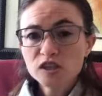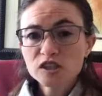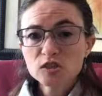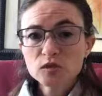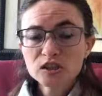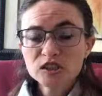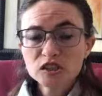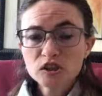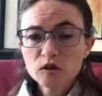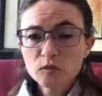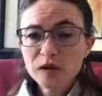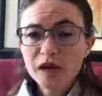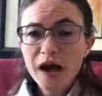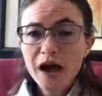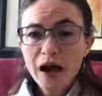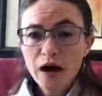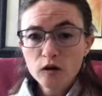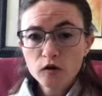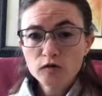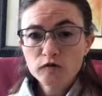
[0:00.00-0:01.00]
So it's going to be
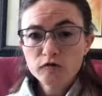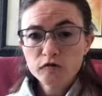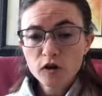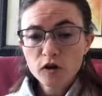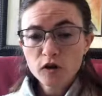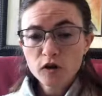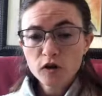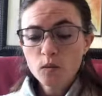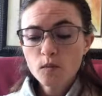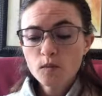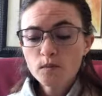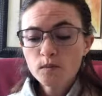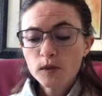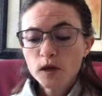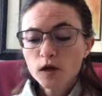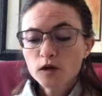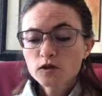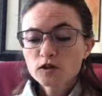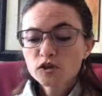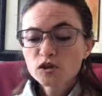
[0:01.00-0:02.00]
out of flow.
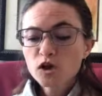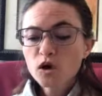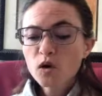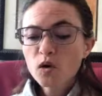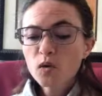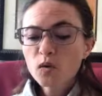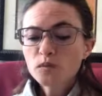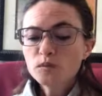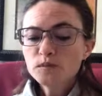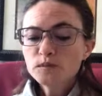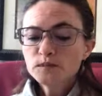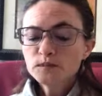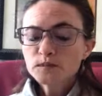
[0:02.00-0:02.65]
So